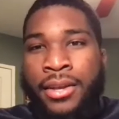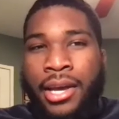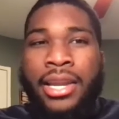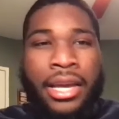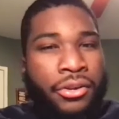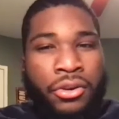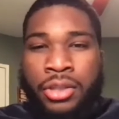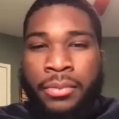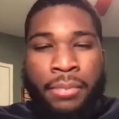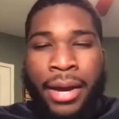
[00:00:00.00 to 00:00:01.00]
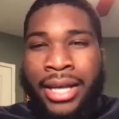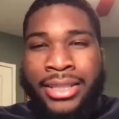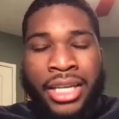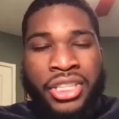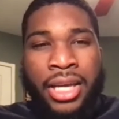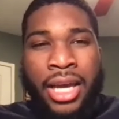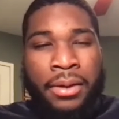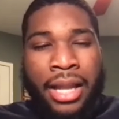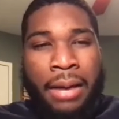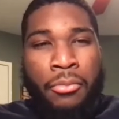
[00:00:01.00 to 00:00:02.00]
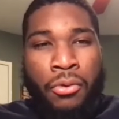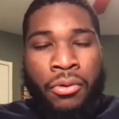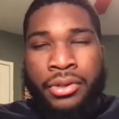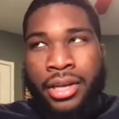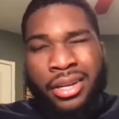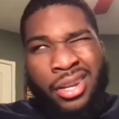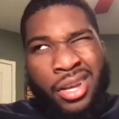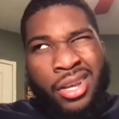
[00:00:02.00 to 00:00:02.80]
and they use him in the pass catching game a lot more, then